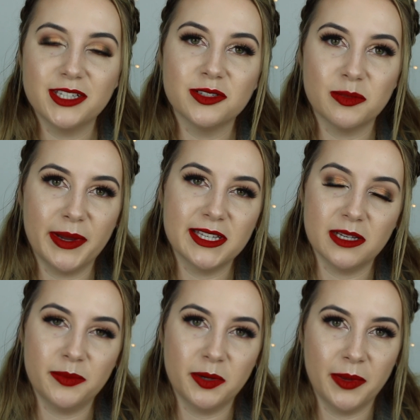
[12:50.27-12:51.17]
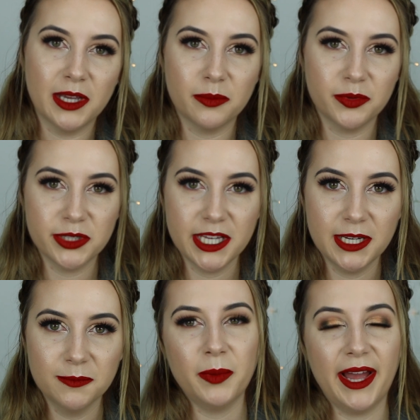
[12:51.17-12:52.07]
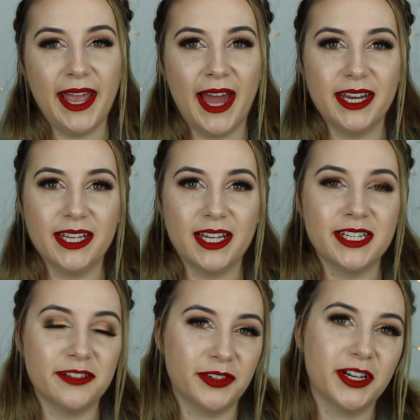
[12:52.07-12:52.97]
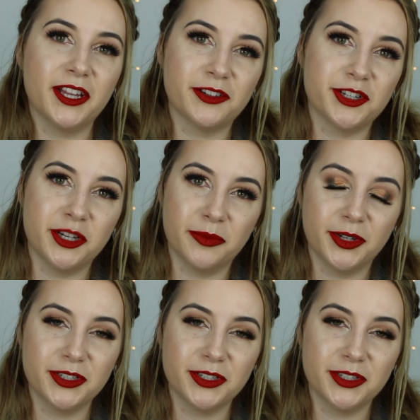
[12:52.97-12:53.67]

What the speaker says: to spice up your makeup routine by adding a different color shimmer